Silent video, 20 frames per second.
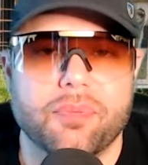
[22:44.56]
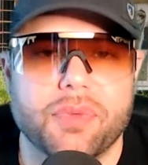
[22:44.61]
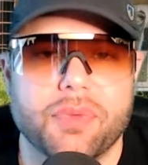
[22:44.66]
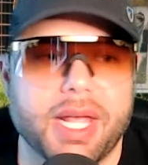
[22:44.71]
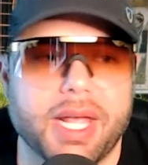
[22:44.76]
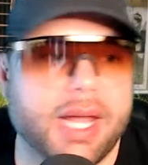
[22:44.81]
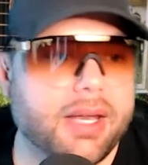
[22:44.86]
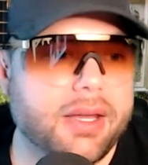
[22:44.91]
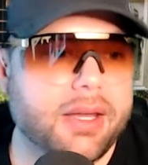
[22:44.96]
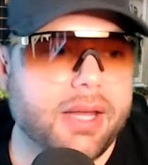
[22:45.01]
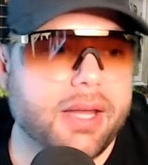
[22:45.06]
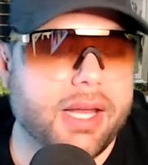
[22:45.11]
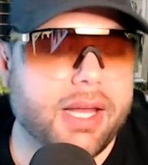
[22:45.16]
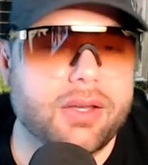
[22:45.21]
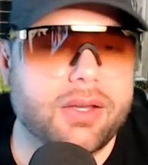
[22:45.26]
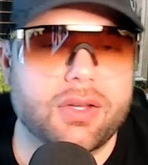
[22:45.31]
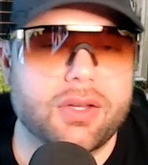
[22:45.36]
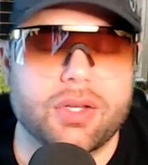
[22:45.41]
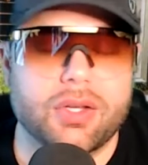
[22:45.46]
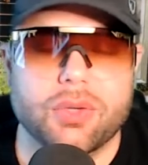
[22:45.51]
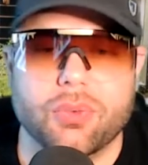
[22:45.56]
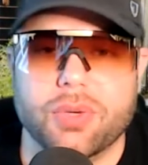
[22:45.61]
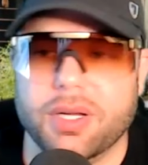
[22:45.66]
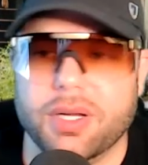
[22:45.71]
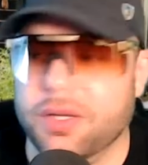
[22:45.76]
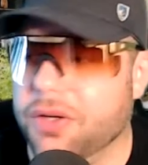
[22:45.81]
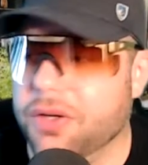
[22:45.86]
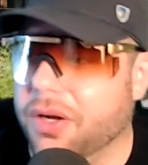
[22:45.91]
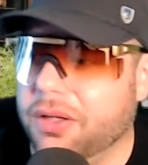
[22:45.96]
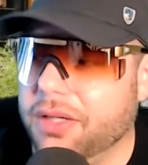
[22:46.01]
And you
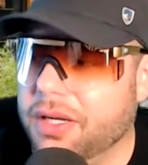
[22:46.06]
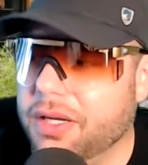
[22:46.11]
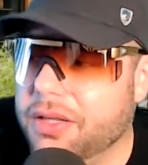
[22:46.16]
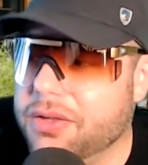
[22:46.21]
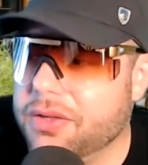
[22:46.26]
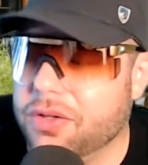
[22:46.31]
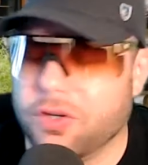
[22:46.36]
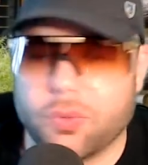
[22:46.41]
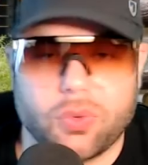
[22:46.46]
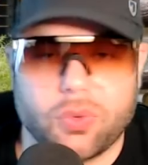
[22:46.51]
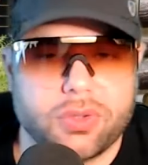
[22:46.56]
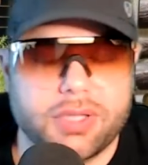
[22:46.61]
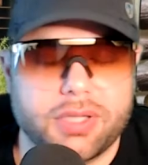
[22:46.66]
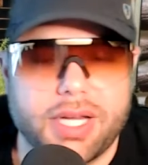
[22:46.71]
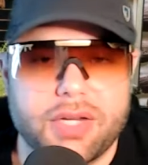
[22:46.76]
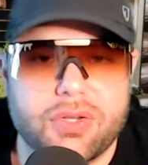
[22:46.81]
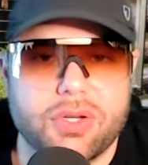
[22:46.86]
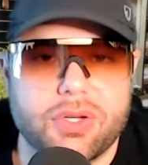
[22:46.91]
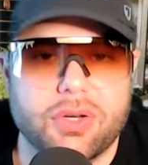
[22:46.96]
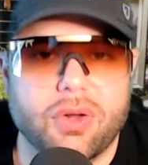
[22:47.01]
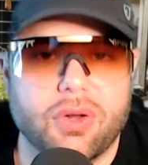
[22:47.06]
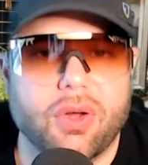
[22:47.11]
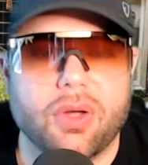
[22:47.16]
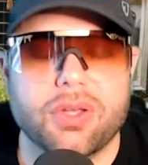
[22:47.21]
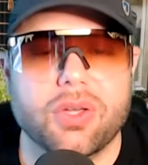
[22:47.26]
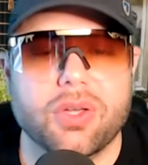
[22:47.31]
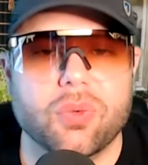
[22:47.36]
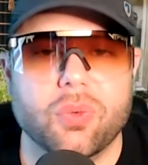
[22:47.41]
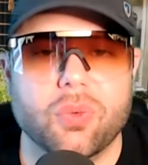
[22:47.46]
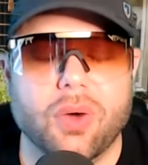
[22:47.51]
can call it a third world nation all
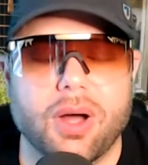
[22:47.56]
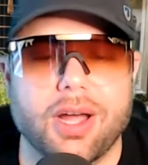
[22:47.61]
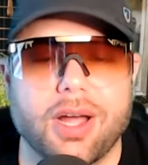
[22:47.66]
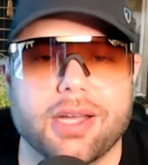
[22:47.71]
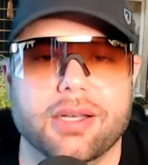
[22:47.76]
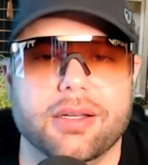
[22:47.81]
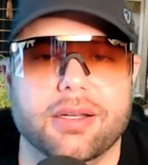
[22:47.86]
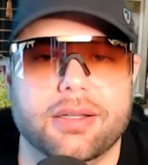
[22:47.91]
you want.